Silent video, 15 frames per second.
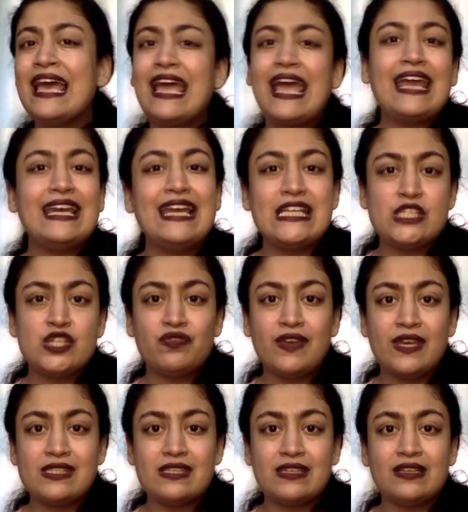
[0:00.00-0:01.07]
And let's
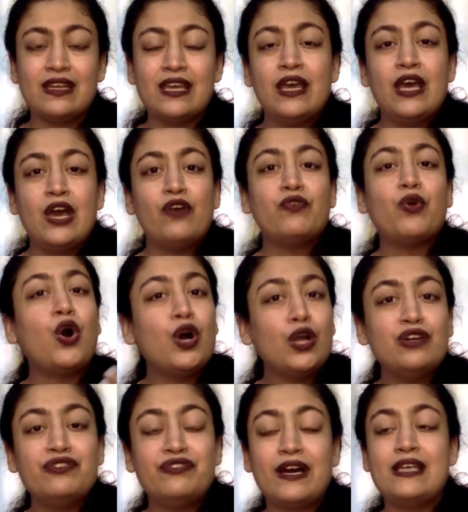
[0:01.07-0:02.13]
face it, all
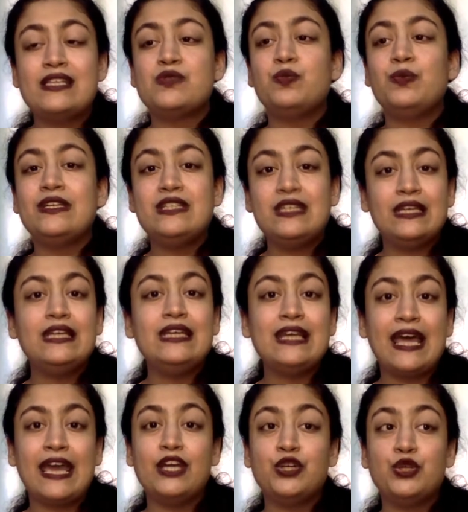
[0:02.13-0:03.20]
of us, we really
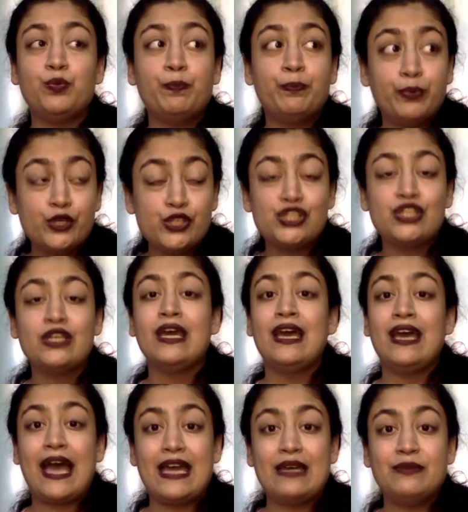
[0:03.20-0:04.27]
like to push
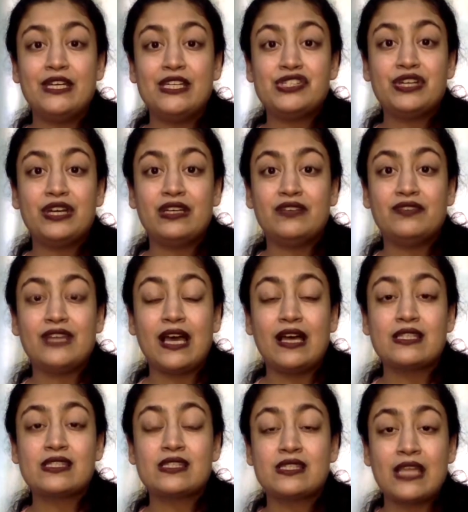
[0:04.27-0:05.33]
administrative
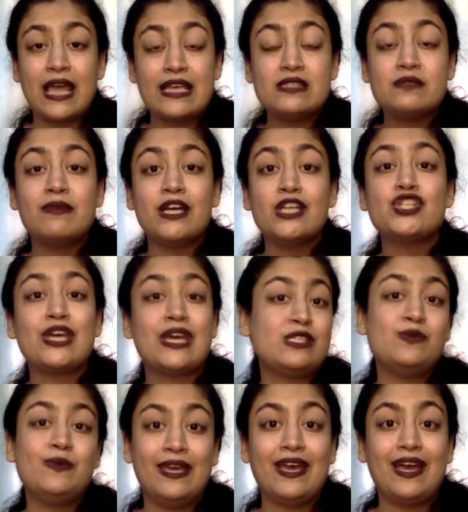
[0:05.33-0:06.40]
tasks as much as
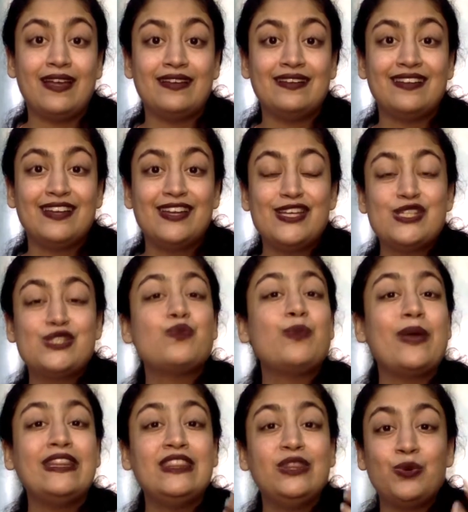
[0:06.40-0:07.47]
we can. So
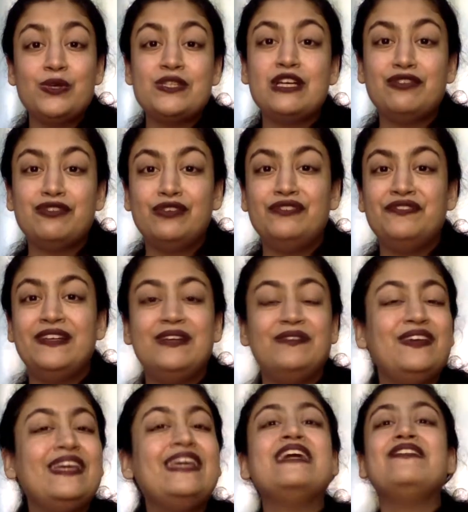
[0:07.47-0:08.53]
when those are fulfilled,
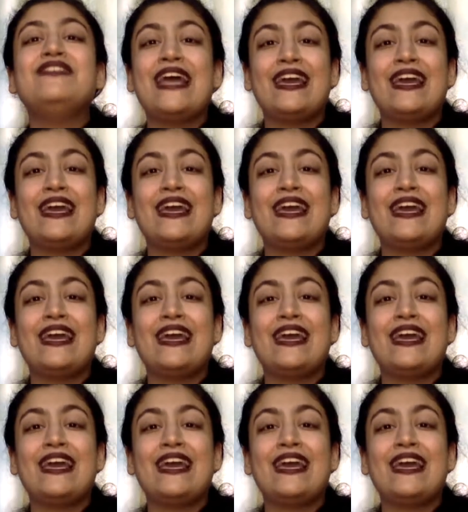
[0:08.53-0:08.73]
we get